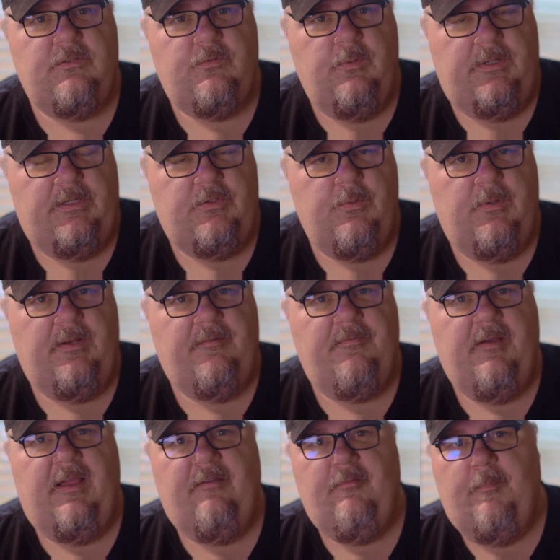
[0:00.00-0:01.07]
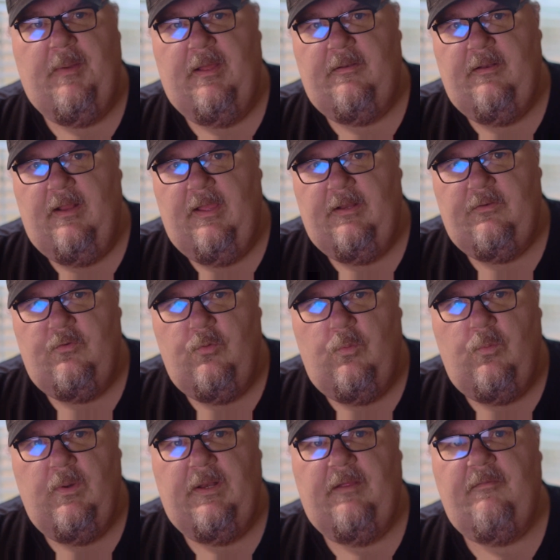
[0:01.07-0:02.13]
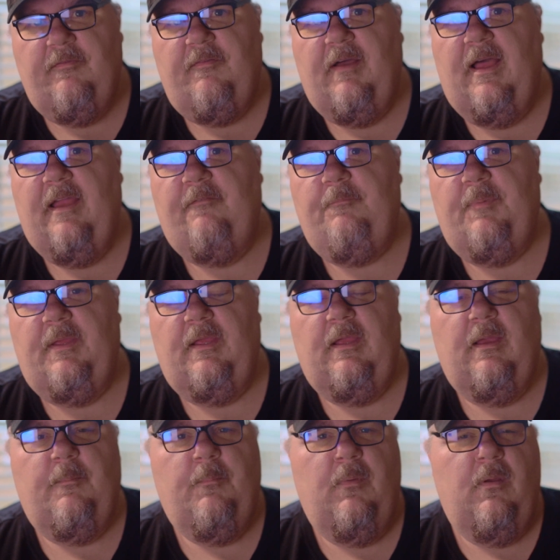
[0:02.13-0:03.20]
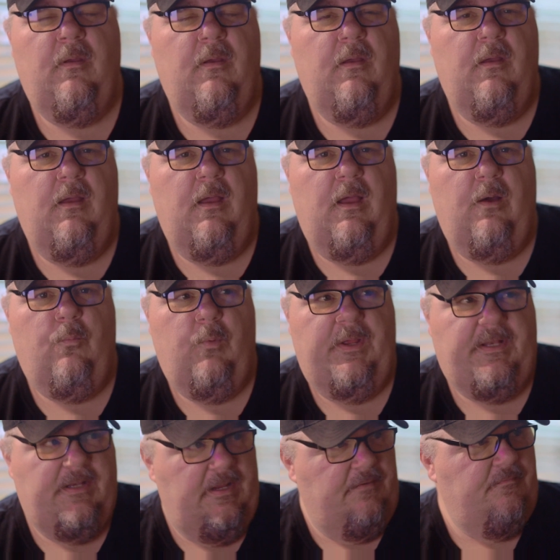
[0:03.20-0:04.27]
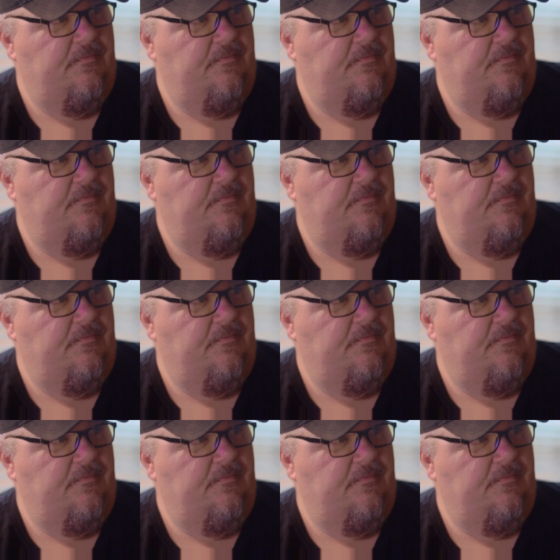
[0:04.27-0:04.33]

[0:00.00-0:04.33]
2025, about 9:25 p.m., we did